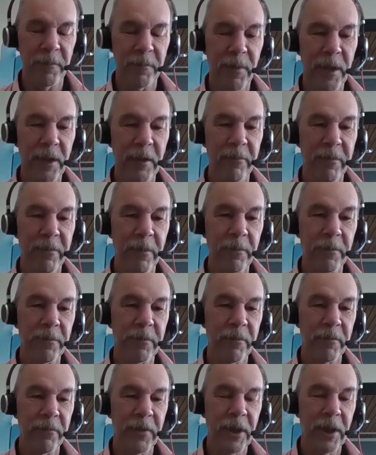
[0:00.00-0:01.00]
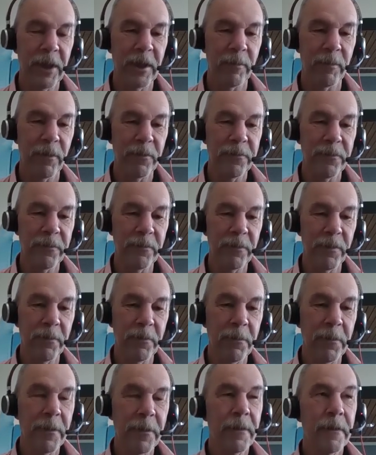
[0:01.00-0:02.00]
and megaphones available to
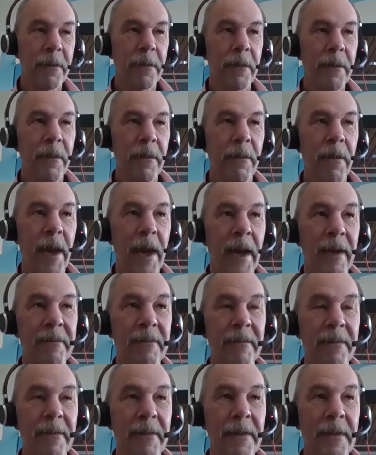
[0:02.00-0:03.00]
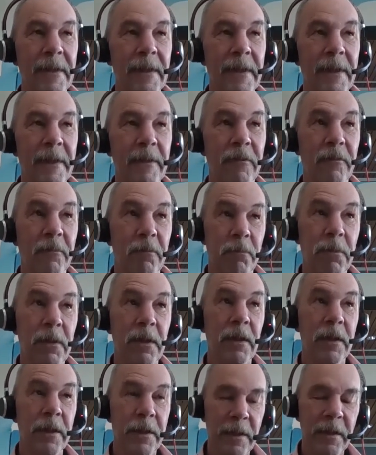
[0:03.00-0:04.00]
you that it's
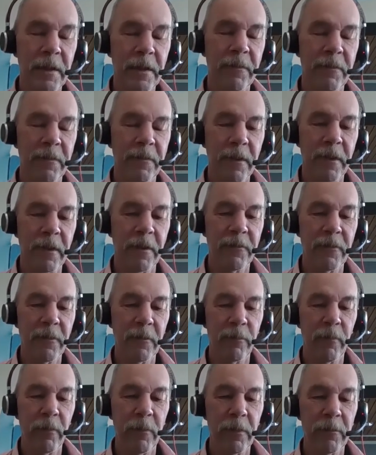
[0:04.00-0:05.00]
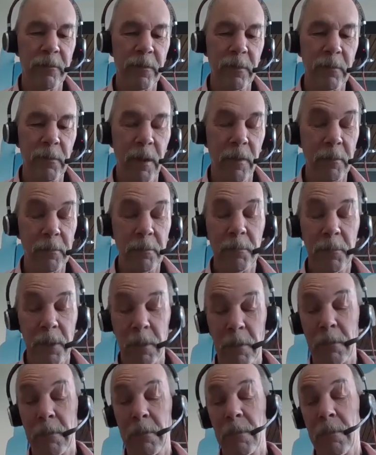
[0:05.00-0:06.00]
really easy to get your point of view out.
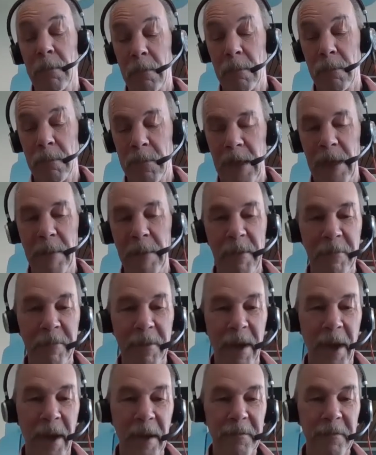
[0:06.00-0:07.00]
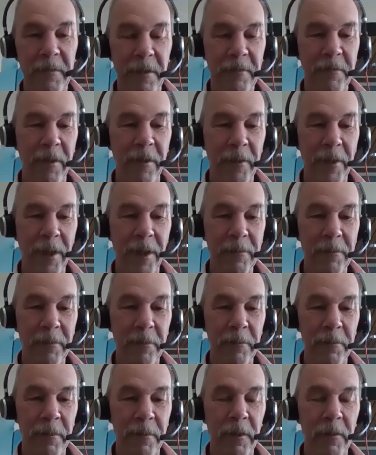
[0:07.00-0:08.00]
Damn the facts. Let's not let
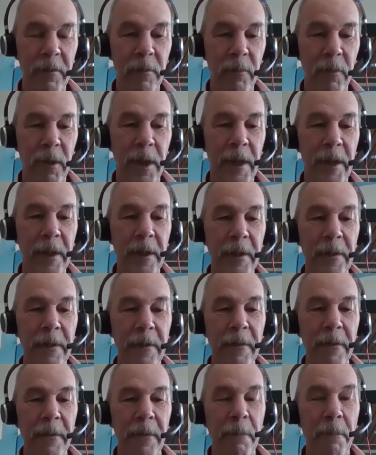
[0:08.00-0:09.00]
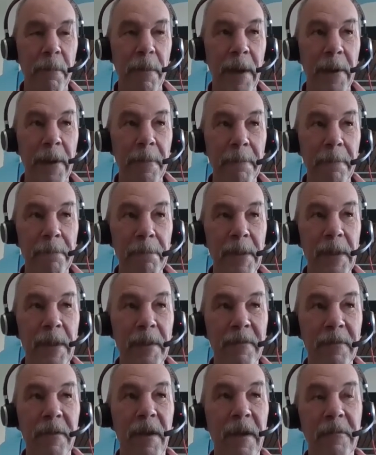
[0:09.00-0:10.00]
those get in the way. But
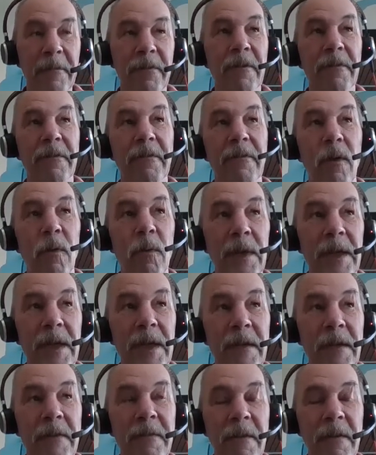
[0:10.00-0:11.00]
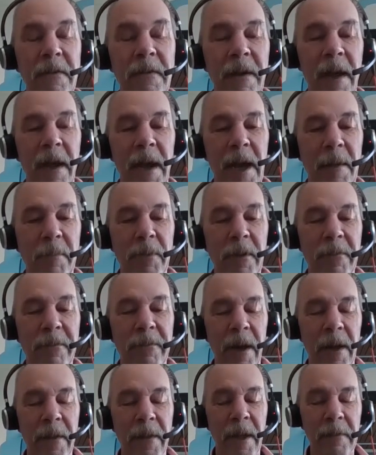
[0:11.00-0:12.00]
it's just so easy to
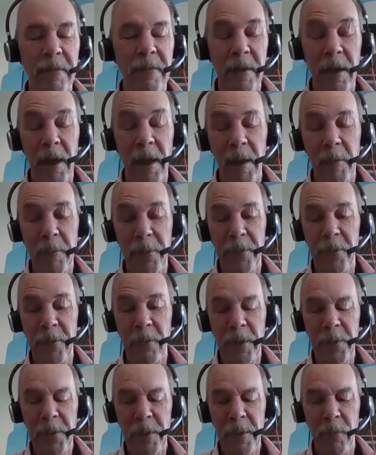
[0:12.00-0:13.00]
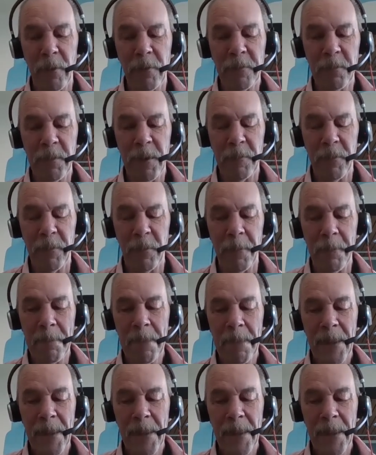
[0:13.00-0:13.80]
amplify that today. I'm with you. I think most people,